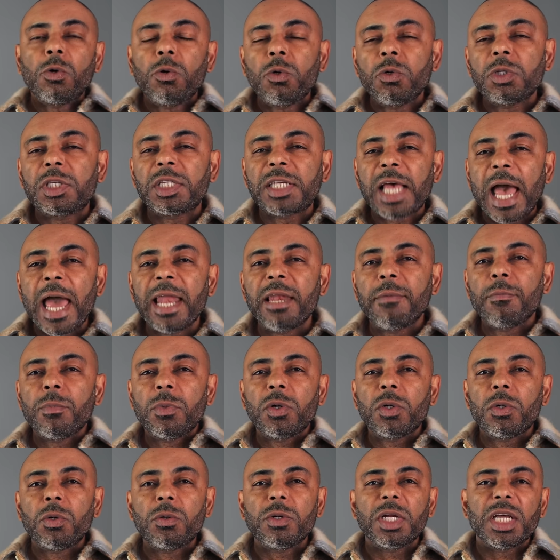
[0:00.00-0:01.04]
Oud Satin
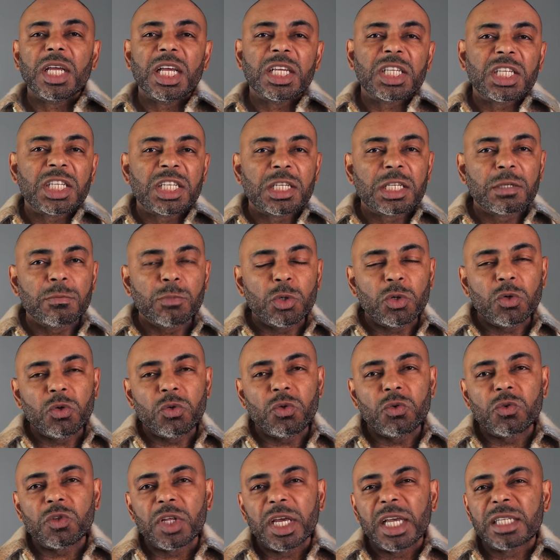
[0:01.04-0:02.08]
Mood is
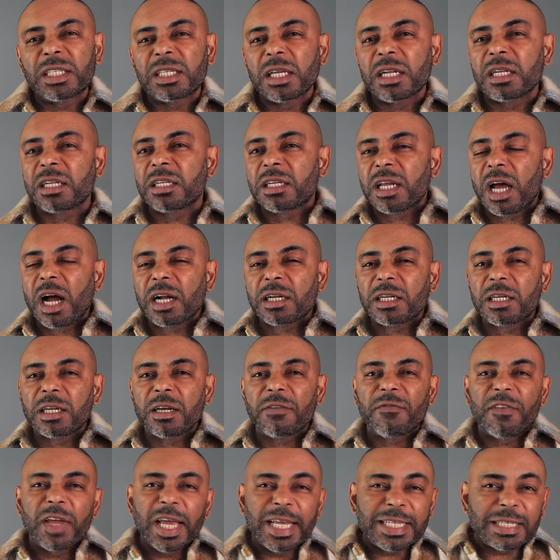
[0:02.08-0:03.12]
smooth, it's
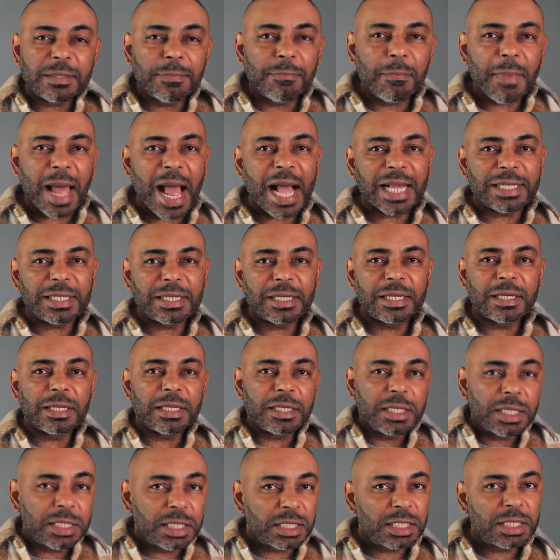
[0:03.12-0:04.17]
seductive, it's
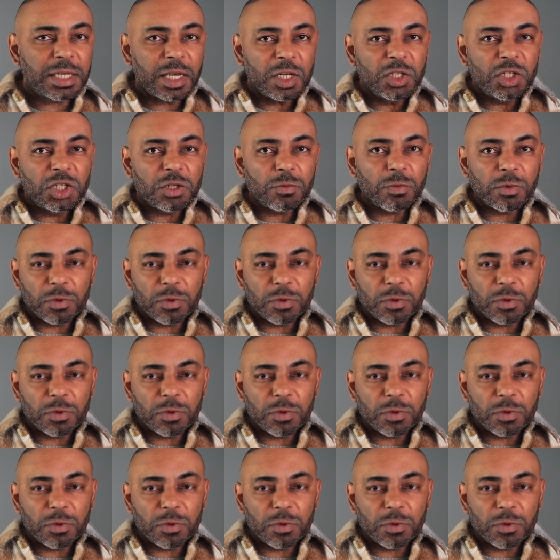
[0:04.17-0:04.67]
masculine, it's sensual,